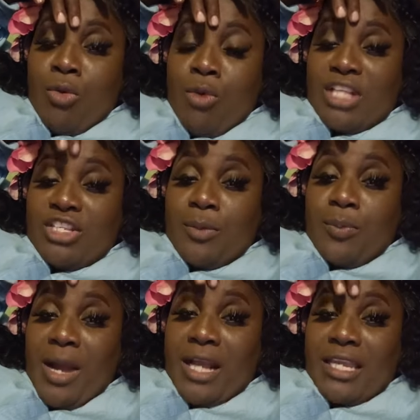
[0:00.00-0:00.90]
Watch your
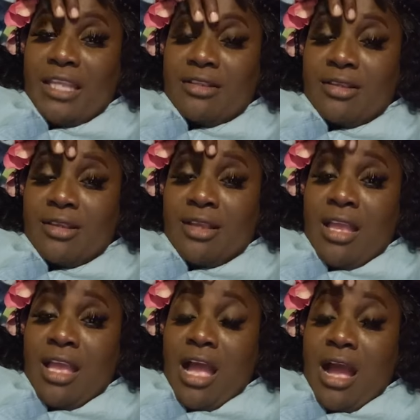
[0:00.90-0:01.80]
pocket
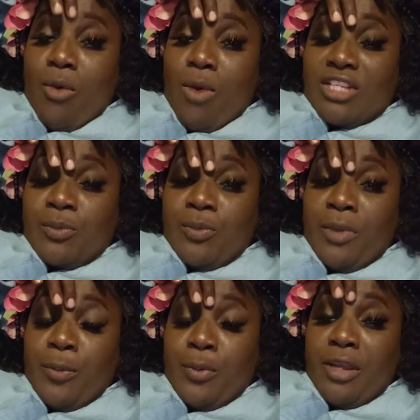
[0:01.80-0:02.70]
and watch your
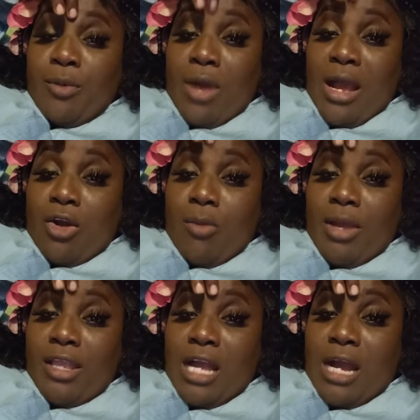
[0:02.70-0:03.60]
people them walk
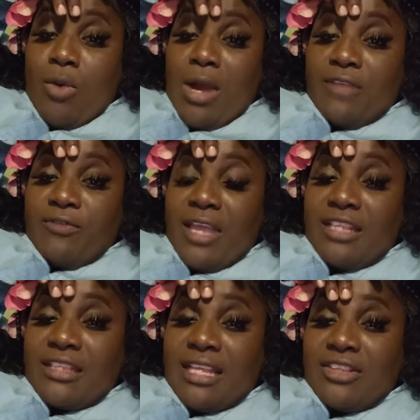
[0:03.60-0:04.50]
come at your award to
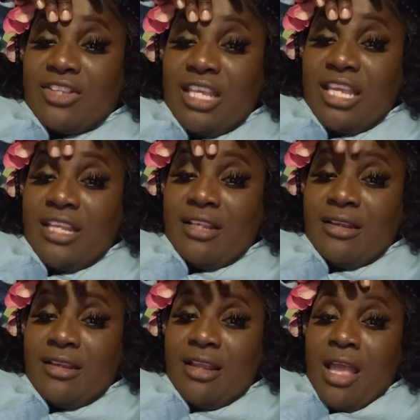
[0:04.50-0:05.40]
entertain,
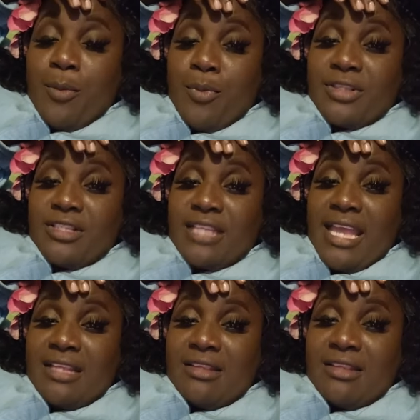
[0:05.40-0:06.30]

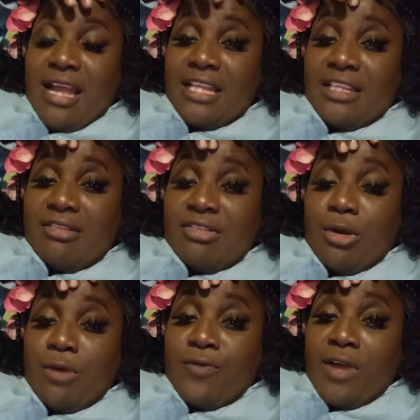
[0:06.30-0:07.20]
present, and
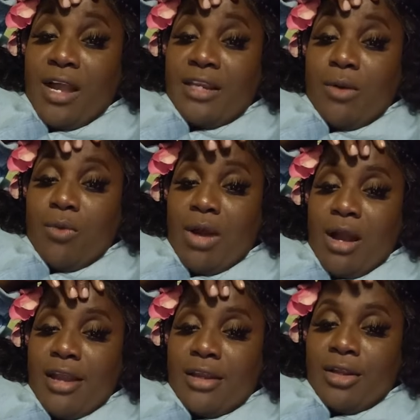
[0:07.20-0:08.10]
deserve an
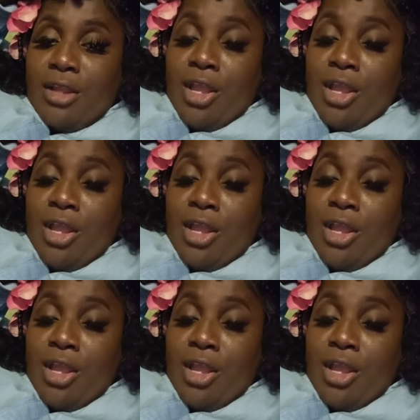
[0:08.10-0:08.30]
award.